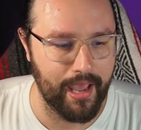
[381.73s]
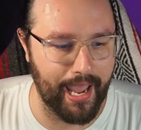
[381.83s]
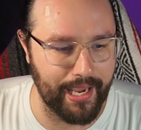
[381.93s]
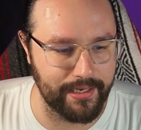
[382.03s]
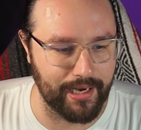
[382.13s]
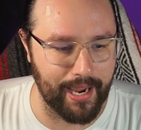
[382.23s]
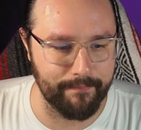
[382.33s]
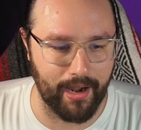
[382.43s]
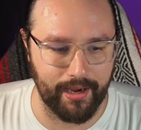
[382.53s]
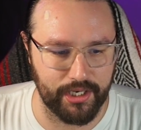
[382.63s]
And
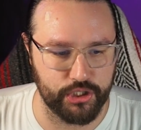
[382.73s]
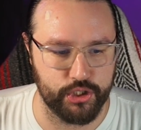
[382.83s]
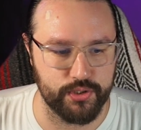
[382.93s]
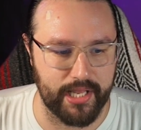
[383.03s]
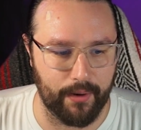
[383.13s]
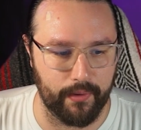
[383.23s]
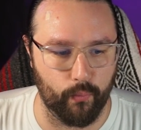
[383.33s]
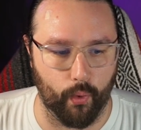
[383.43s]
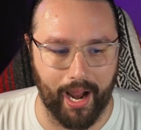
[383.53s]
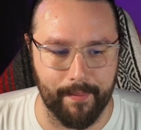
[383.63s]
I'm not gonna choose that one.
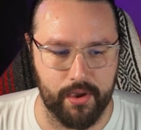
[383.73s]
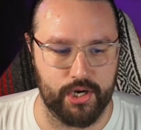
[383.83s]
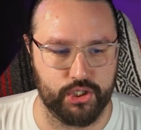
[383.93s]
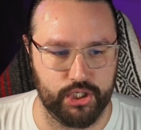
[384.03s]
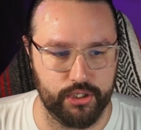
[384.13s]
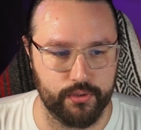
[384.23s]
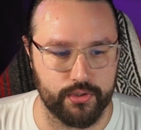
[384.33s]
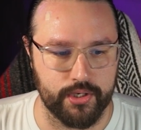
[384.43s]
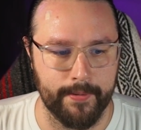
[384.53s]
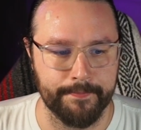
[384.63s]
What I'm gonna
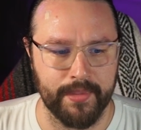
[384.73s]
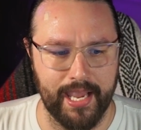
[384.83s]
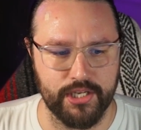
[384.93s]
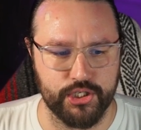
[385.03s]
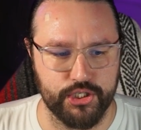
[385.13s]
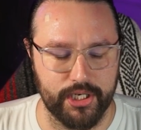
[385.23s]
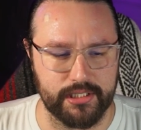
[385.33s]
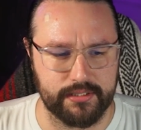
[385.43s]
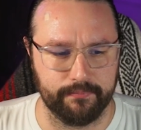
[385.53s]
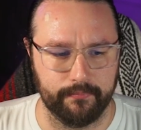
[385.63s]
choose is
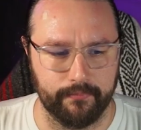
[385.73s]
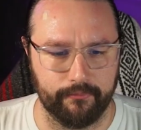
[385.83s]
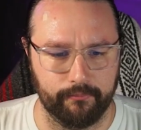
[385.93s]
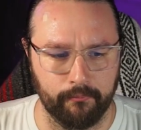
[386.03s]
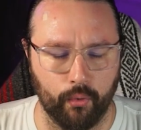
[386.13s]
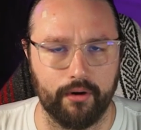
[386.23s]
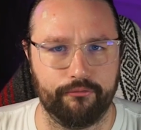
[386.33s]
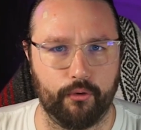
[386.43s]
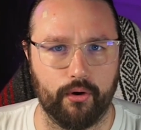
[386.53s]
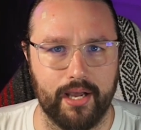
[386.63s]
just more
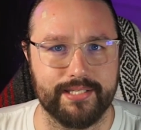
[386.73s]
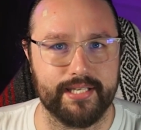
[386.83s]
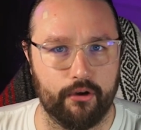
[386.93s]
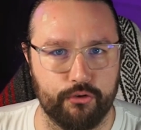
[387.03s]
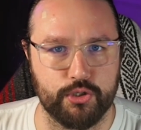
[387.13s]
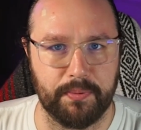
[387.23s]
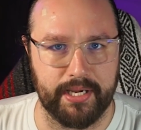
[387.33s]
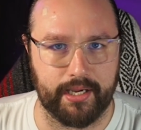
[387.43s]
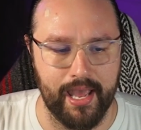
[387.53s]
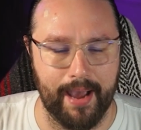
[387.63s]
for a selfish
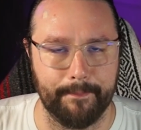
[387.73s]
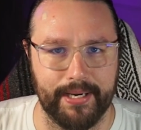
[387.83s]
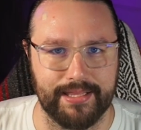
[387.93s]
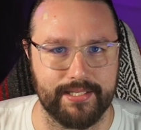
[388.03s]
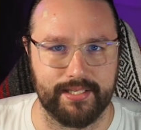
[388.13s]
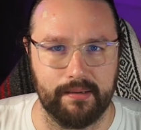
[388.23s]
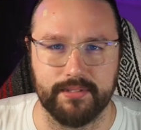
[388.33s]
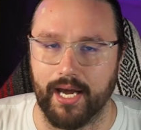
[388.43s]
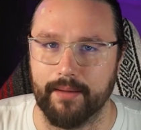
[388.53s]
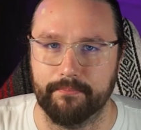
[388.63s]
pick, but at the same
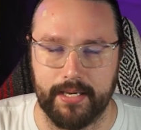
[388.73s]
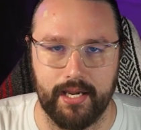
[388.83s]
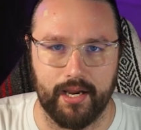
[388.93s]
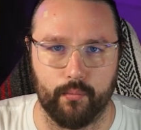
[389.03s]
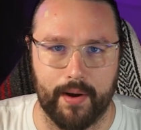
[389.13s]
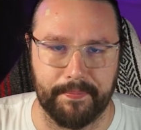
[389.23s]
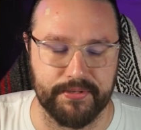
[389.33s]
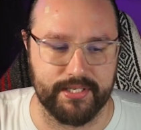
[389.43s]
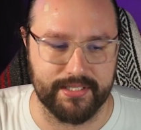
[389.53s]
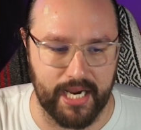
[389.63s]
time being a
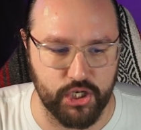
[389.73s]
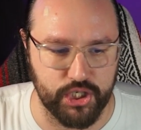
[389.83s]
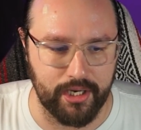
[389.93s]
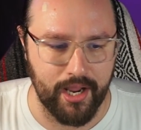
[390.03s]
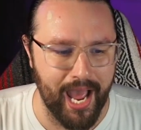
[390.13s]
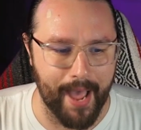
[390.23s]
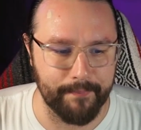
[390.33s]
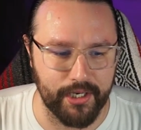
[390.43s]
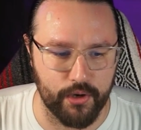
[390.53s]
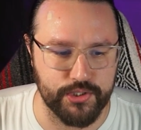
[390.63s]
representation. I'm
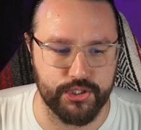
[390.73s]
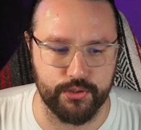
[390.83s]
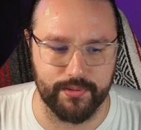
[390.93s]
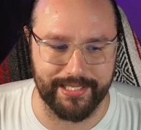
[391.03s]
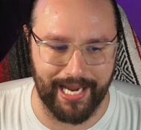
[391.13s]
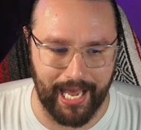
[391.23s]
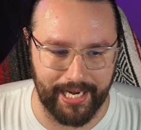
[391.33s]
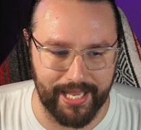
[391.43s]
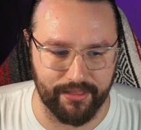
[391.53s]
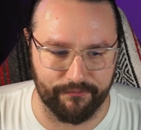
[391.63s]
gonna go
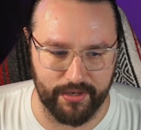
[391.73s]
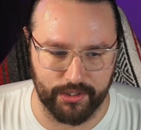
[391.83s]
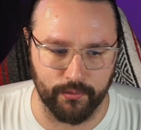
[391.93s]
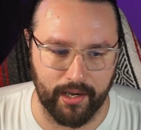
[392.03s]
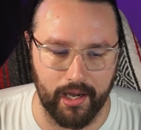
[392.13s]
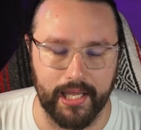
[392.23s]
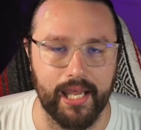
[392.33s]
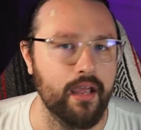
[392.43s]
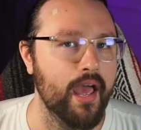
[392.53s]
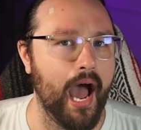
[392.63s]
Tsunade, the 5th
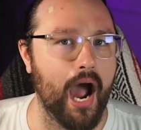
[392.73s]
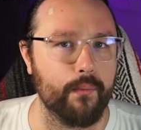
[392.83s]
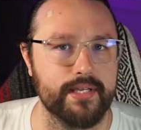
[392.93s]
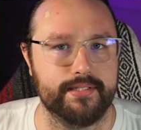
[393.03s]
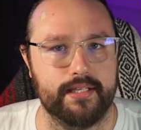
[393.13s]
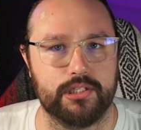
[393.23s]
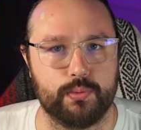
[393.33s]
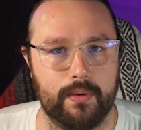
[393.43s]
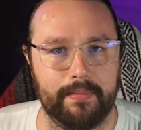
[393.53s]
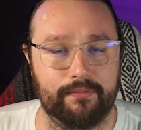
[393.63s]
Hokage. I wanna see this
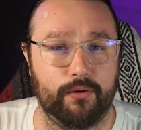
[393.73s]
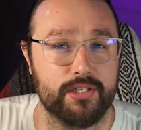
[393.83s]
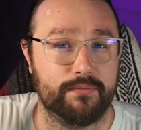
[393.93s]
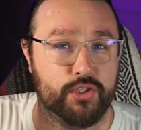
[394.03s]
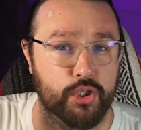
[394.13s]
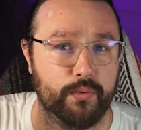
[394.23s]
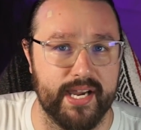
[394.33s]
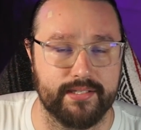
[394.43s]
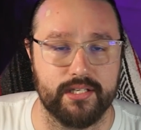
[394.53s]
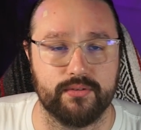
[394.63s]
one because of 2 reasons.